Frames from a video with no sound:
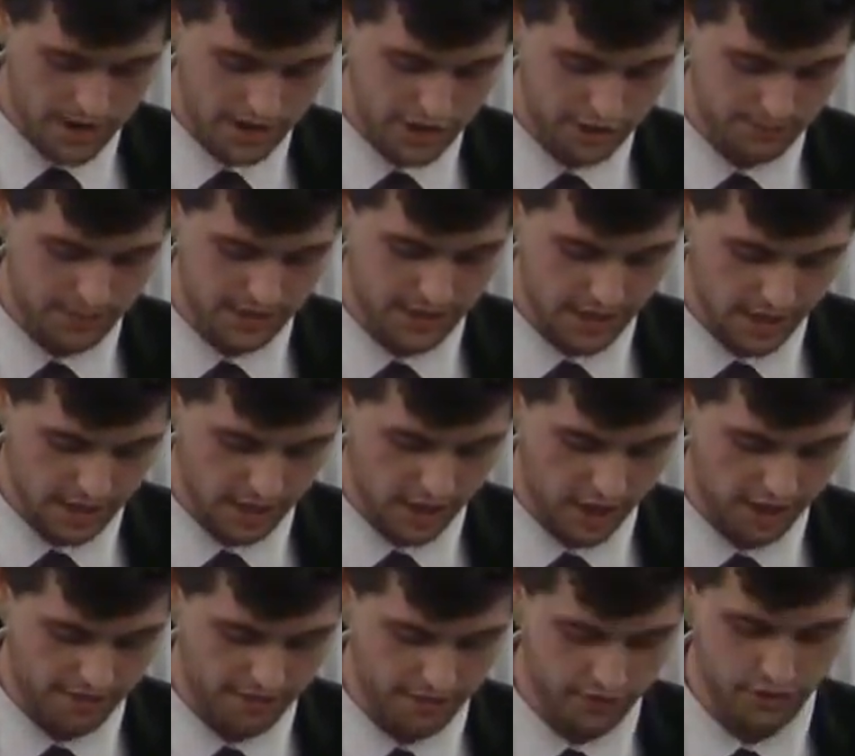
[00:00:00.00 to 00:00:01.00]
it shall be cut
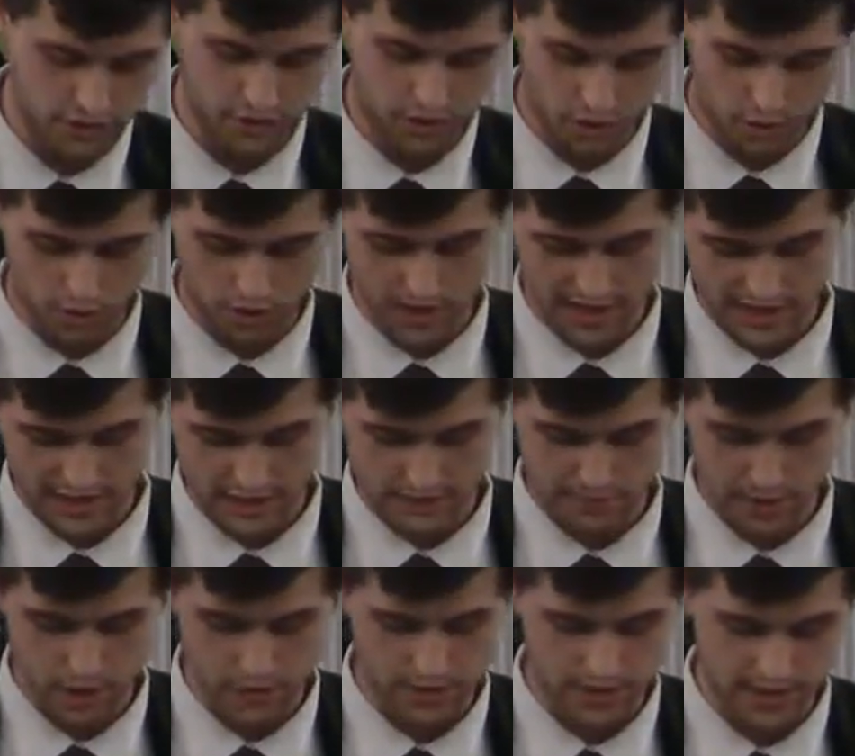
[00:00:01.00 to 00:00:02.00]
off, for the Lord has
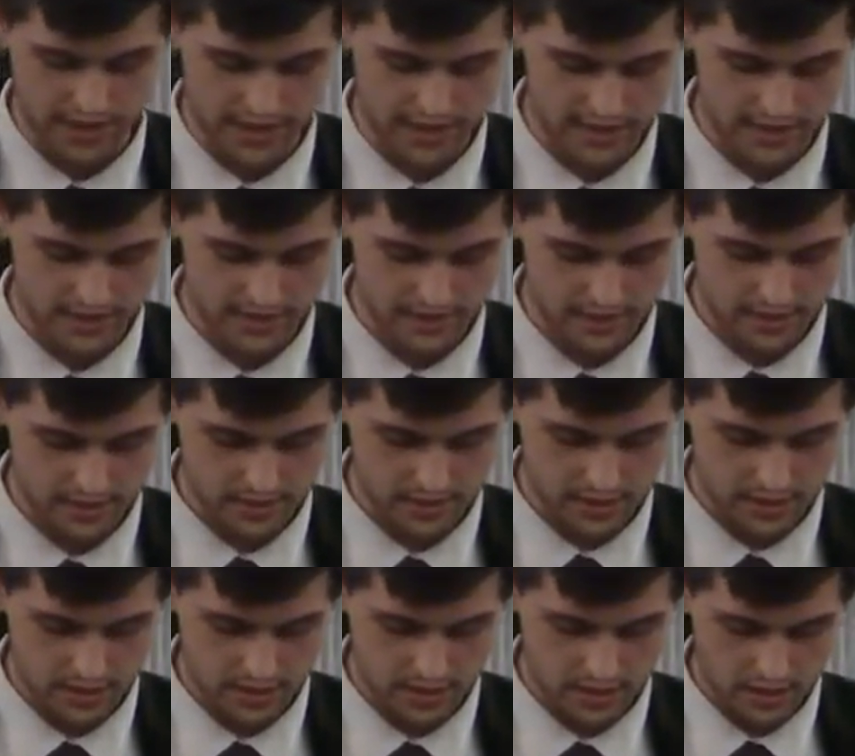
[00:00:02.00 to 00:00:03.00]
spoken it.
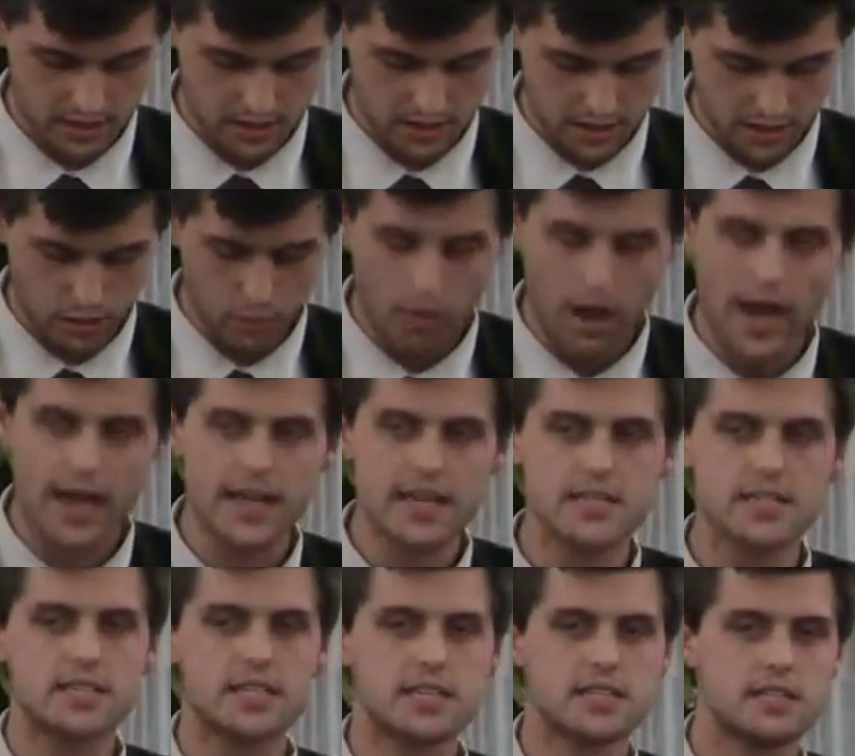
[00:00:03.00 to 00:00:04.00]
Why
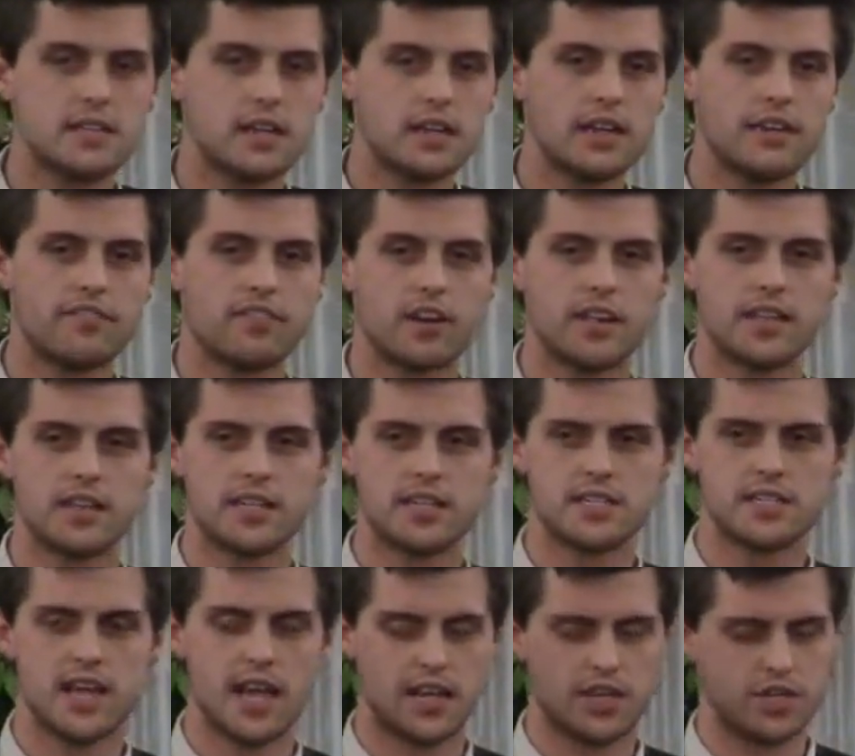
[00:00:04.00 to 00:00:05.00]
is this delivered in
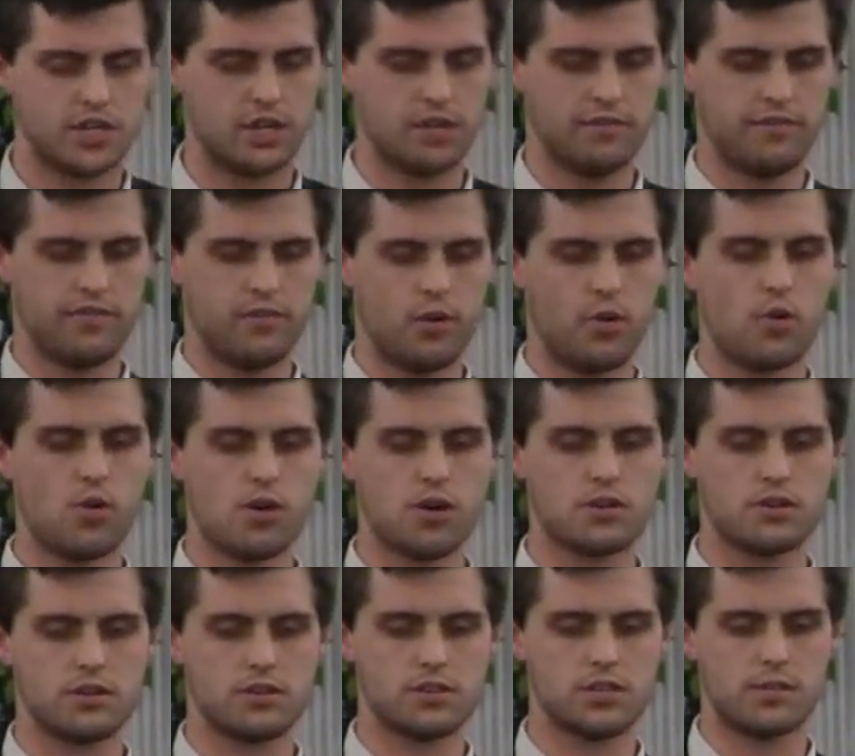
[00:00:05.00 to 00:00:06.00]
this section of
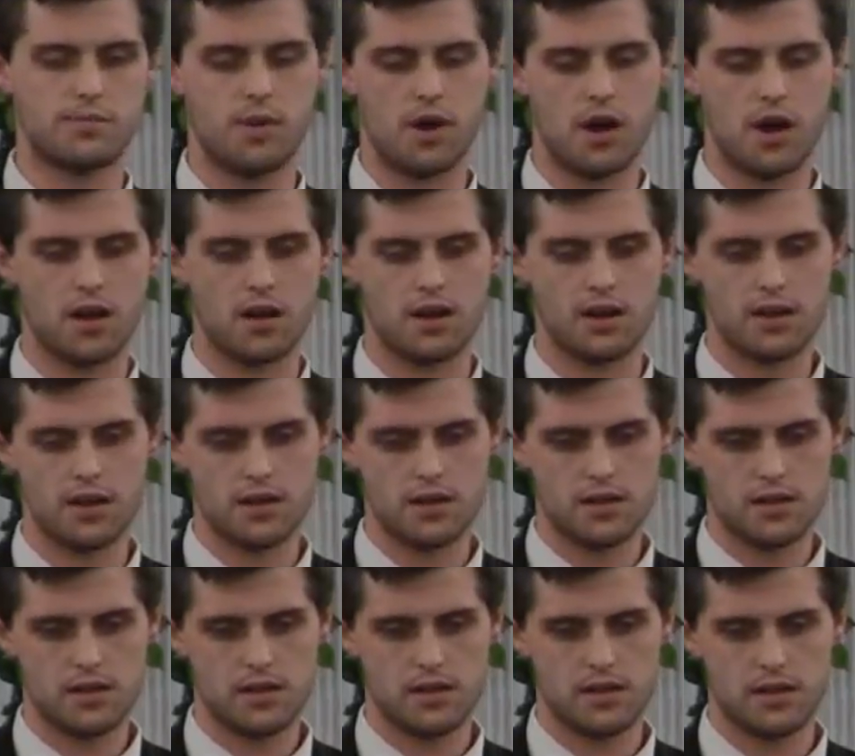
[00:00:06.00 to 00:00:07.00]
oracles upon
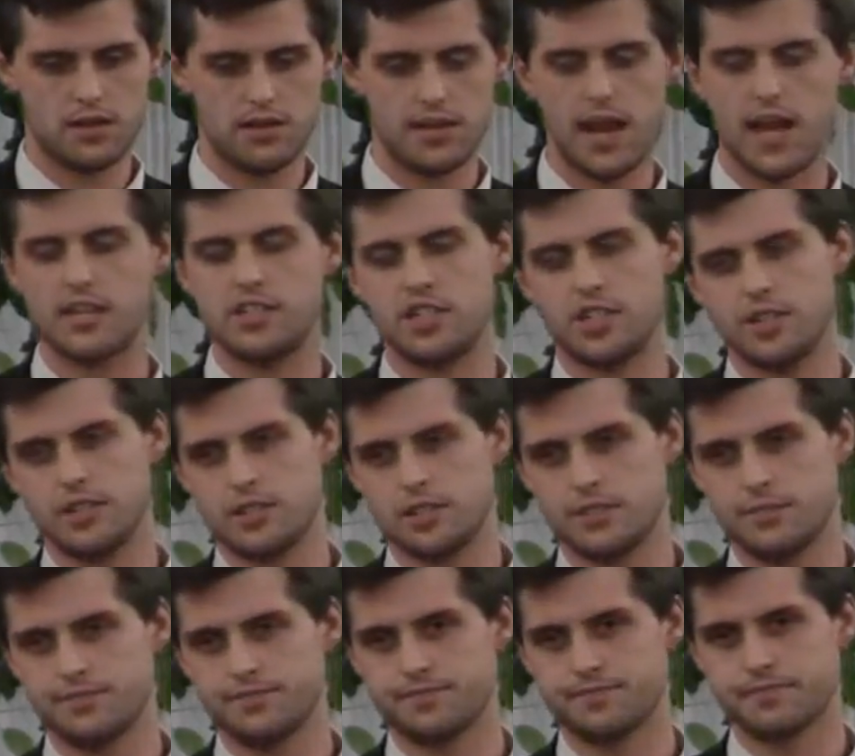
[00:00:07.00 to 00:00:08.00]
nations?